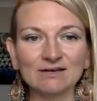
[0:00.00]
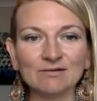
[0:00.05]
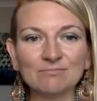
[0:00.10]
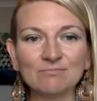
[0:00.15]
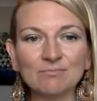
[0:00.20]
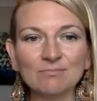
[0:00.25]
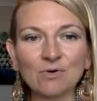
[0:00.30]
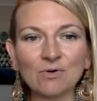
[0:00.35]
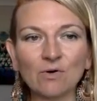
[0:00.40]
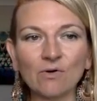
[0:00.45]

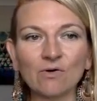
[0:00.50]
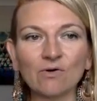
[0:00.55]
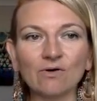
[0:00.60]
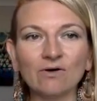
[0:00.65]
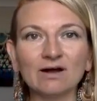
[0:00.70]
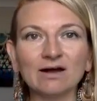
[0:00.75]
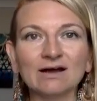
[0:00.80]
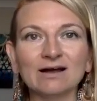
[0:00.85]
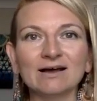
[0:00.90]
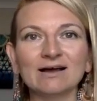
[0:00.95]

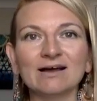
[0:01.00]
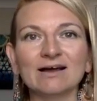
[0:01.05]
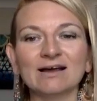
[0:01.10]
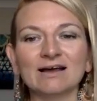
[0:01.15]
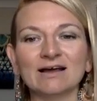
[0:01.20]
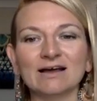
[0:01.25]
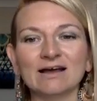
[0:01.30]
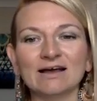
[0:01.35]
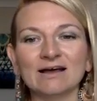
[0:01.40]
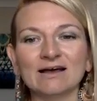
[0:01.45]
more
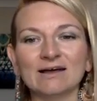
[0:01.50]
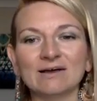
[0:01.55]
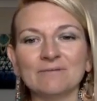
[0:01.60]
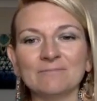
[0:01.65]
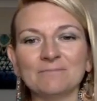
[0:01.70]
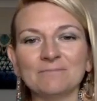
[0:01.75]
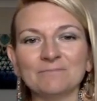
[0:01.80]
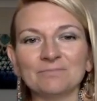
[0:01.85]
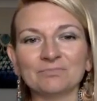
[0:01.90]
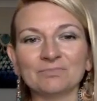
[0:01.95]

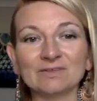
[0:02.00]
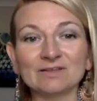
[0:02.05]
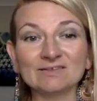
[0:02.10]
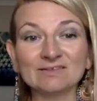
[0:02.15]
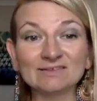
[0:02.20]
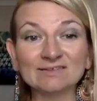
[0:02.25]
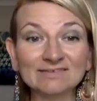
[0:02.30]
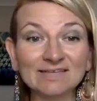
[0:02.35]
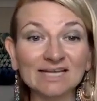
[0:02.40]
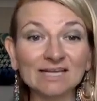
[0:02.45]

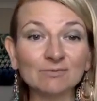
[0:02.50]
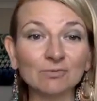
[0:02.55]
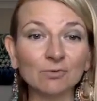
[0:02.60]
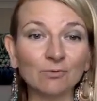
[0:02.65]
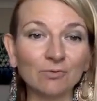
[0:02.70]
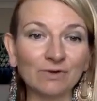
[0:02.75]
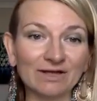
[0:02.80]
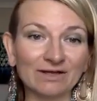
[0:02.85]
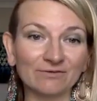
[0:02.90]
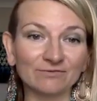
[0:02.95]
sustainable
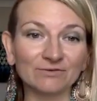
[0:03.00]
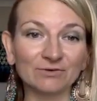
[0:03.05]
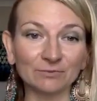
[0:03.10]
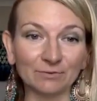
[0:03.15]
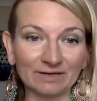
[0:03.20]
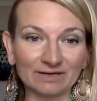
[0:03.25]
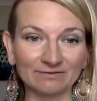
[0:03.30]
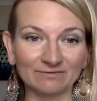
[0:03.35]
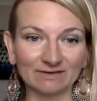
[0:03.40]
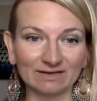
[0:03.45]
way of
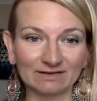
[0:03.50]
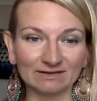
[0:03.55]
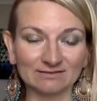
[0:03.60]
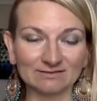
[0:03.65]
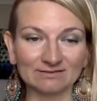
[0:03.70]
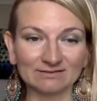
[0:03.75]
doing things.